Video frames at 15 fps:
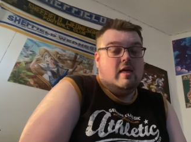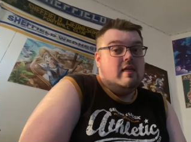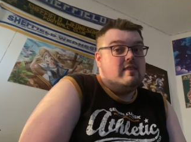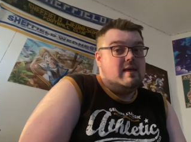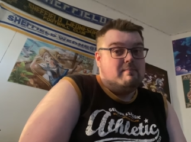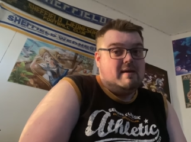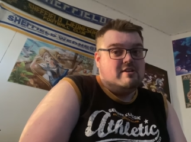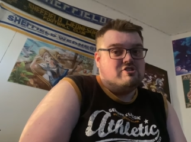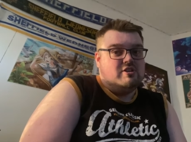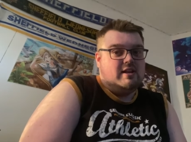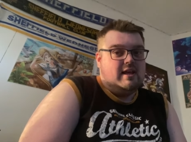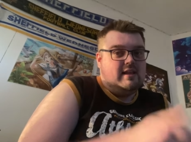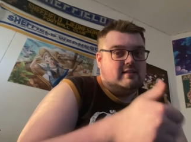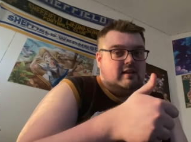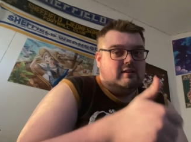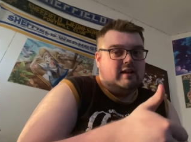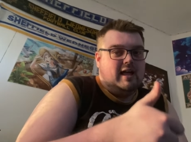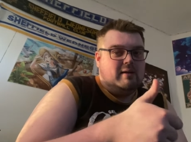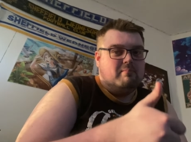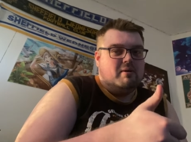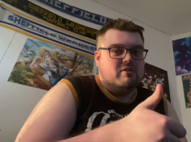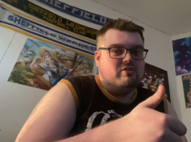then make sure to hit the
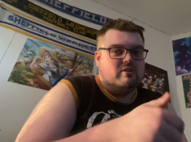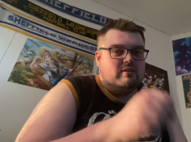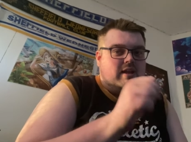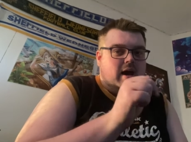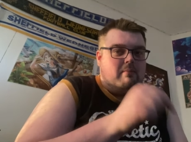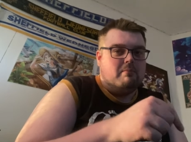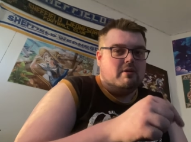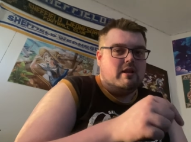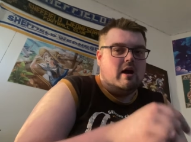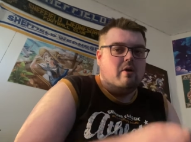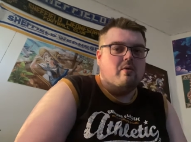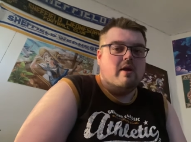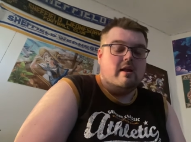like button down below.